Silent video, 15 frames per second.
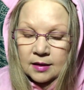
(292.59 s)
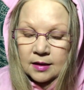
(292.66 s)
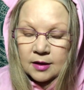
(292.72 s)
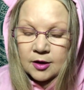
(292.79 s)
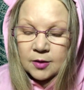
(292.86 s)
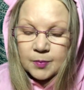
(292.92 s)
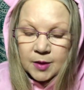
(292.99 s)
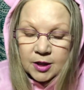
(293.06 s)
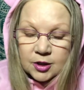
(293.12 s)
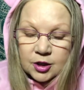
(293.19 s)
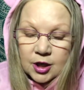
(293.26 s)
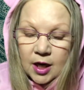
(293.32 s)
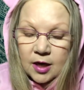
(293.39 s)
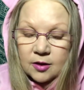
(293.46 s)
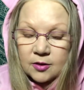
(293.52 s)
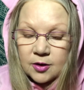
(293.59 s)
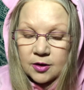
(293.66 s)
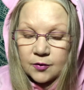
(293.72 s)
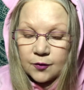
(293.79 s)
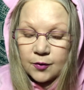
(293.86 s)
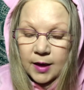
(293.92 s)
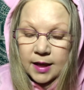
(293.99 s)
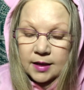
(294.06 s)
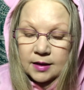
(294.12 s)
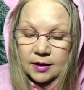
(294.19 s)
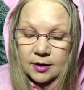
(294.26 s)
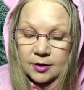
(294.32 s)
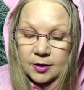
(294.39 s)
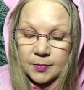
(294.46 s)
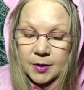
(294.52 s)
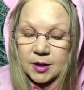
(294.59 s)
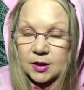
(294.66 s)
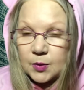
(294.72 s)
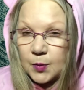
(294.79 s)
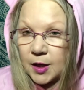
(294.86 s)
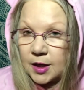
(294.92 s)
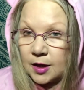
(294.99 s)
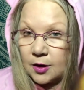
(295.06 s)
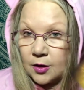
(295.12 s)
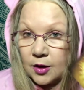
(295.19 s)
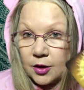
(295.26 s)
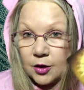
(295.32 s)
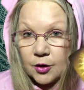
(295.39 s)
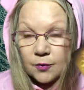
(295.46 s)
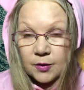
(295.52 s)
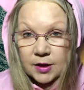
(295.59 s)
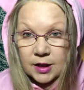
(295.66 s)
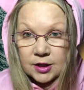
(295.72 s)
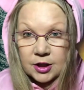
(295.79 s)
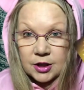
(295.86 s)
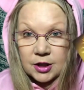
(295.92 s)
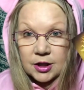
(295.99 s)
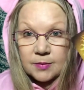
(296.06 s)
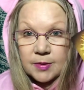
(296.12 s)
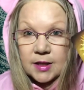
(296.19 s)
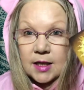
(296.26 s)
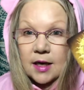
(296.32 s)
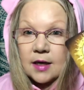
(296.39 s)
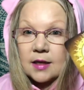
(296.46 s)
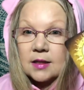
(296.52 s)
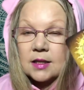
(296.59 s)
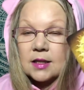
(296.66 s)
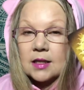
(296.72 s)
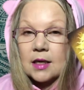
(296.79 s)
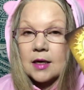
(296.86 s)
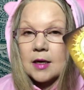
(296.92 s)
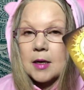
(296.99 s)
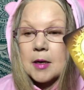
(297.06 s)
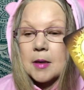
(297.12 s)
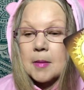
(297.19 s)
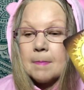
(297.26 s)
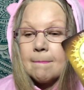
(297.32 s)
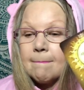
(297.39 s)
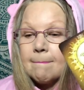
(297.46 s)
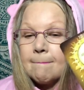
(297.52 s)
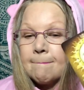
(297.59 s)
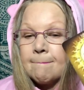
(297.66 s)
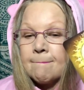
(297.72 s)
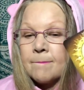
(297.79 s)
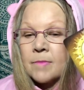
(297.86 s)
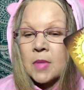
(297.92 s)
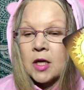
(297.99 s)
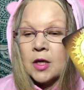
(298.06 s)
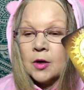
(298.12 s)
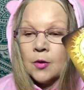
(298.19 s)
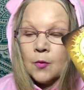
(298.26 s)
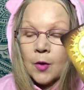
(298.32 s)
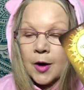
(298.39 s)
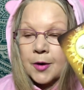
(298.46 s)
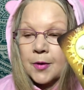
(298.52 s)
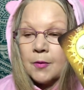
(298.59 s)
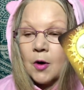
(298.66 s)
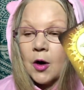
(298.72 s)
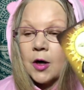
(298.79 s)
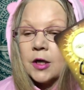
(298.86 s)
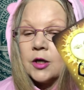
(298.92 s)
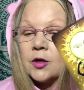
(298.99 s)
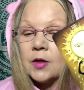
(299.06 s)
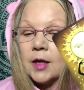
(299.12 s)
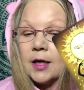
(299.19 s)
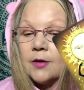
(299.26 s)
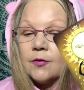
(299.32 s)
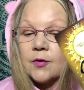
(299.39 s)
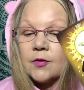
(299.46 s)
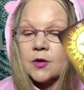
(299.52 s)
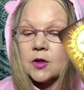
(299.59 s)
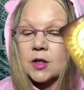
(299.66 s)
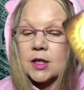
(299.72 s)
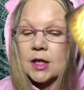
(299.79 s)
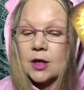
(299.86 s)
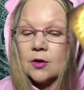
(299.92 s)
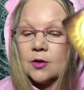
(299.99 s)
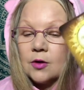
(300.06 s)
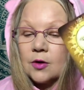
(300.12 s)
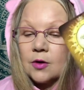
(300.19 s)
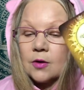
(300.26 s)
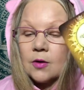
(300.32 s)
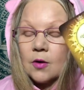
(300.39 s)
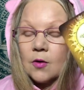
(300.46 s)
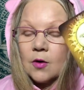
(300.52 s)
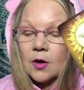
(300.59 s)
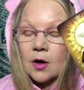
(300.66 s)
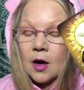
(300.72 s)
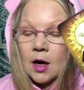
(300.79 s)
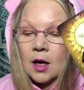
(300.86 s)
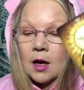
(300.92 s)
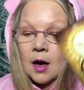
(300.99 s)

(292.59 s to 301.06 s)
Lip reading: It could be a childhood friend. It could be depending on your relationship status. you know, where you are in your life, if you're single or not.